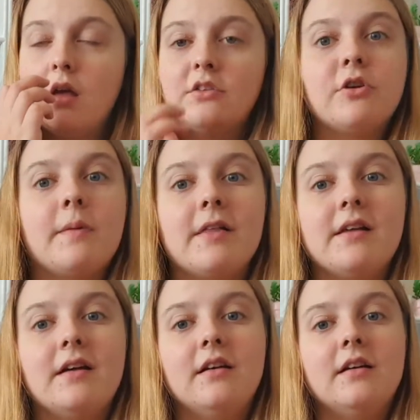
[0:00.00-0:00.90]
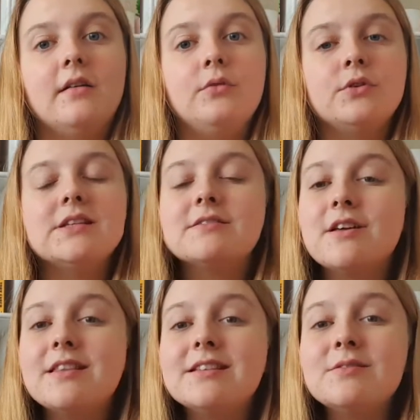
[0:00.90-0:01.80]
Sorry about the noise
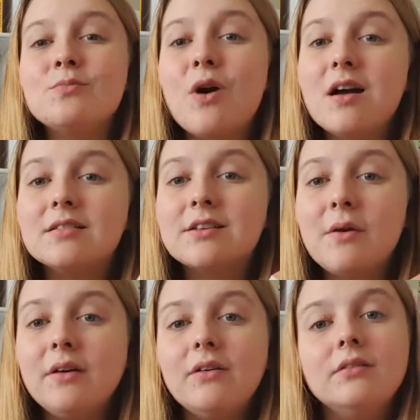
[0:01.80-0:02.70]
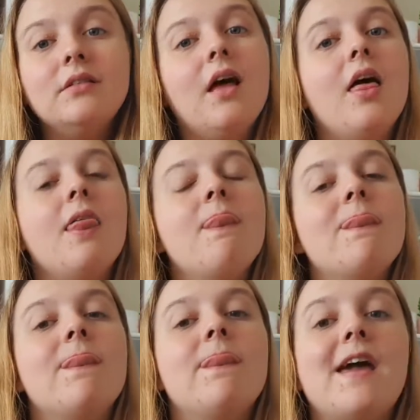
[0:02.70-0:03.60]
outside, there's some works going on.
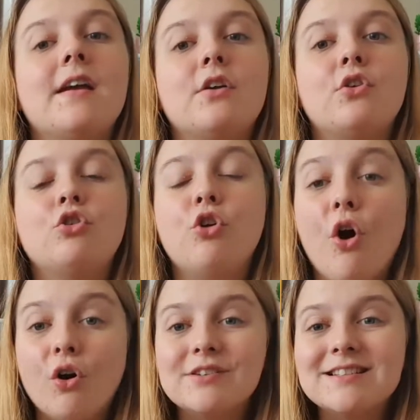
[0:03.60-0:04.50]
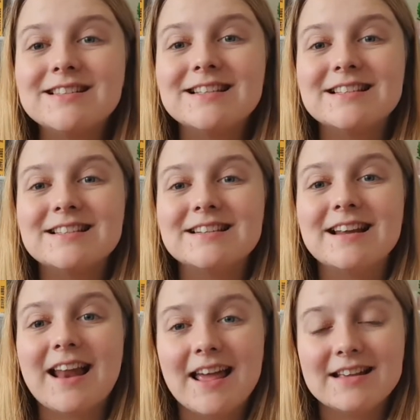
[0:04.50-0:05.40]
Thank God this isn't
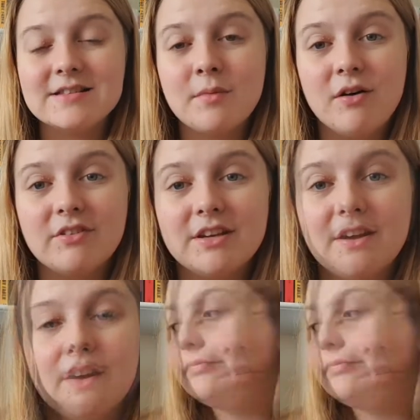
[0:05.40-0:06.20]
an ASMR video.